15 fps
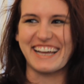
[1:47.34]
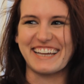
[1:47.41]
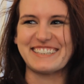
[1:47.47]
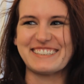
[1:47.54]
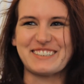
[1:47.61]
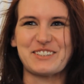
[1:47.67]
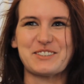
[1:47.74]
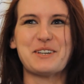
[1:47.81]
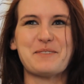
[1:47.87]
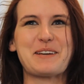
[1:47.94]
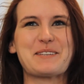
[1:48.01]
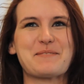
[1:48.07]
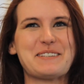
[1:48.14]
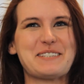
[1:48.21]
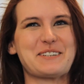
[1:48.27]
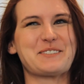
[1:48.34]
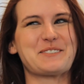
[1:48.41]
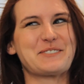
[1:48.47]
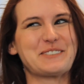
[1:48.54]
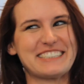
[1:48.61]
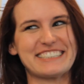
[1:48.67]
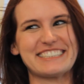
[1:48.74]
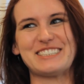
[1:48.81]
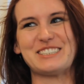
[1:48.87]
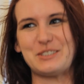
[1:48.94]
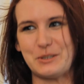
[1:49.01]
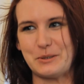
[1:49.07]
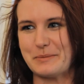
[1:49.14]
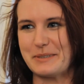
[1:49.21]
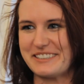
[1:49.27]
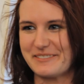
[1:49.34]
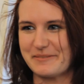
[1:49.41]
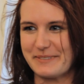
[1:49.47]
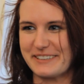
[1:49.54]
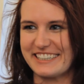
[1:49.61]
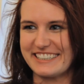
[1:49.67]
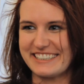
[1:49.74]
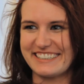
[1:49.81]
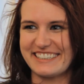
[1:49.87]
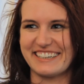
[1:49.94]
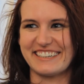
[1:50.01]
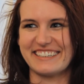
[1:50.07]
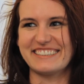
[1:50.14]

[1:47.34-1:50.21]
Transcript: And it makes me sound really stupid, but.